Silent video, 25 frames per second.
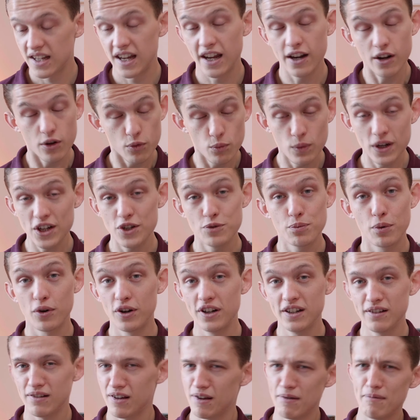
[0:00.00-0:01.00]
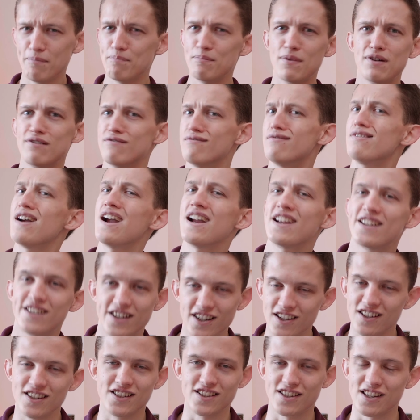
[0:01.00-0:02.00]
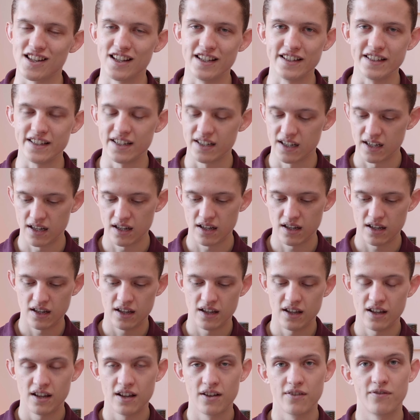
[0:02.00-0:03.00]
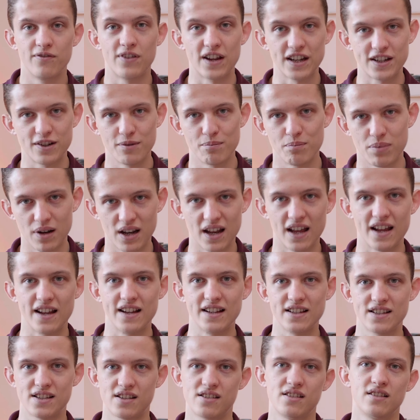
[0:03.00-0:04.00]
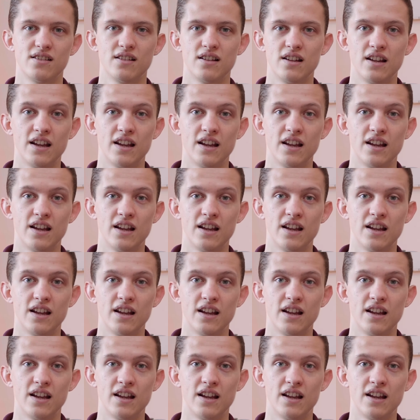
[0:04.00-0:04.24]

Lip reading: And at which point, miraculously, they can play it.